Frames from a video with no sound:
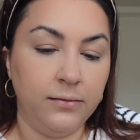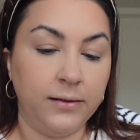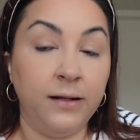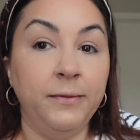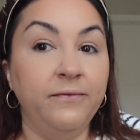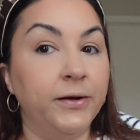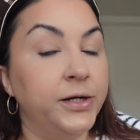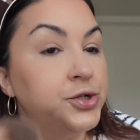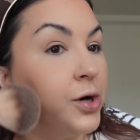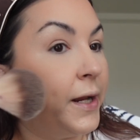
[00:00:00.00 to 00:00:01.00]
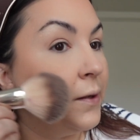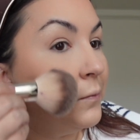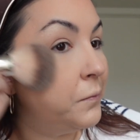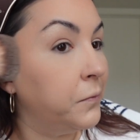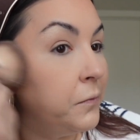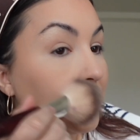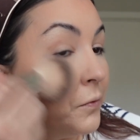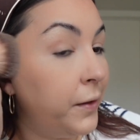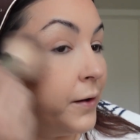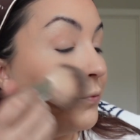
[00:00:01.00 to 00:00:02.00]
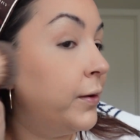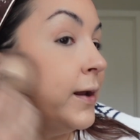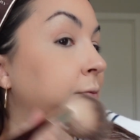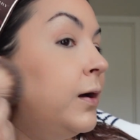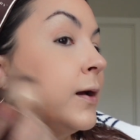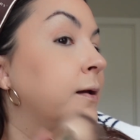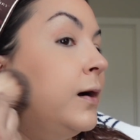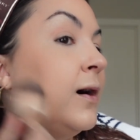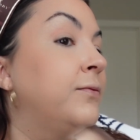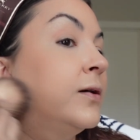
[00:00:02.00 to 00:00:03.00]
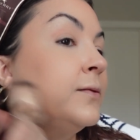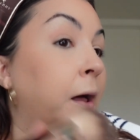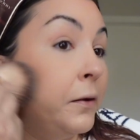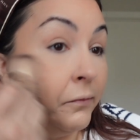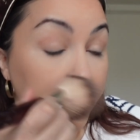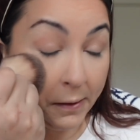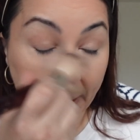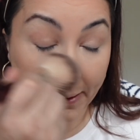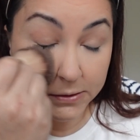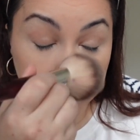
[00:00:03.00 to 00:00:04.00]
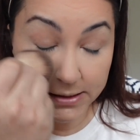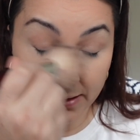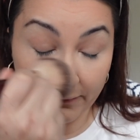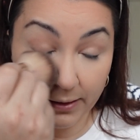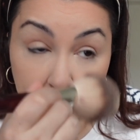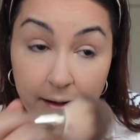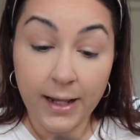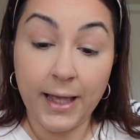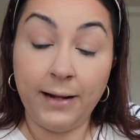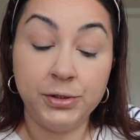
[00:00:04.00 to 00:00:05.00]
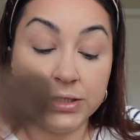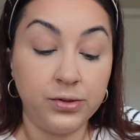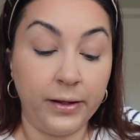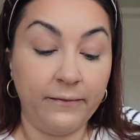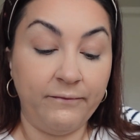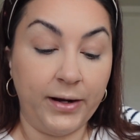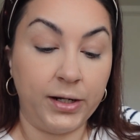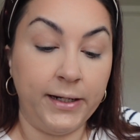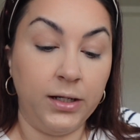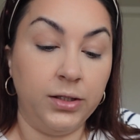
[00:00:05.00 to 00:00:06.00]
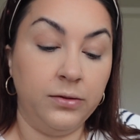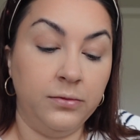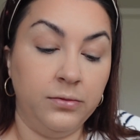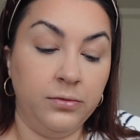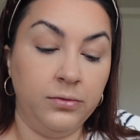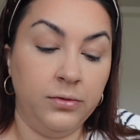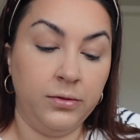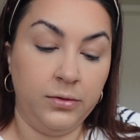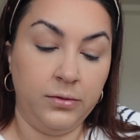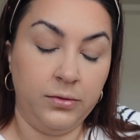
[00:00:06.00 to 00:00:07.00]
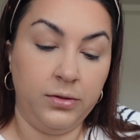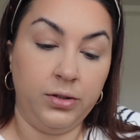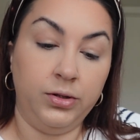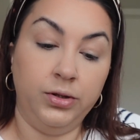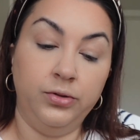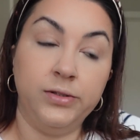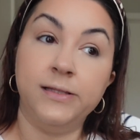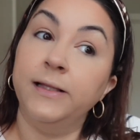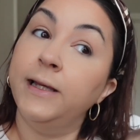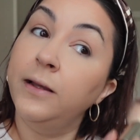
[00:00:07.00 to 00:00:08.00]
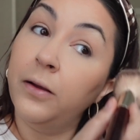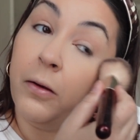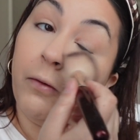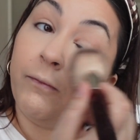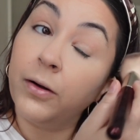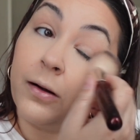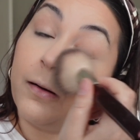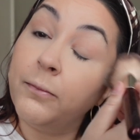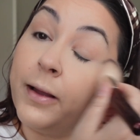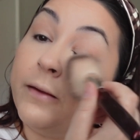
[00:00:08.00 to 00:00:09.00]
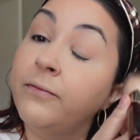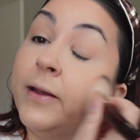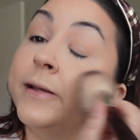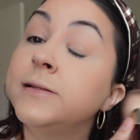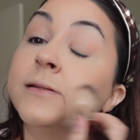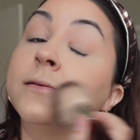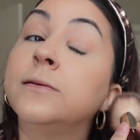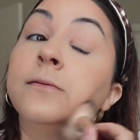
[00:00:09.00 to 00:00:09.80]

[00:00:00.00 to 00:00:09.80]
can be very drying. So that is why I'm knocking off a lot of the excess of it, and I'm just going very loosely over my face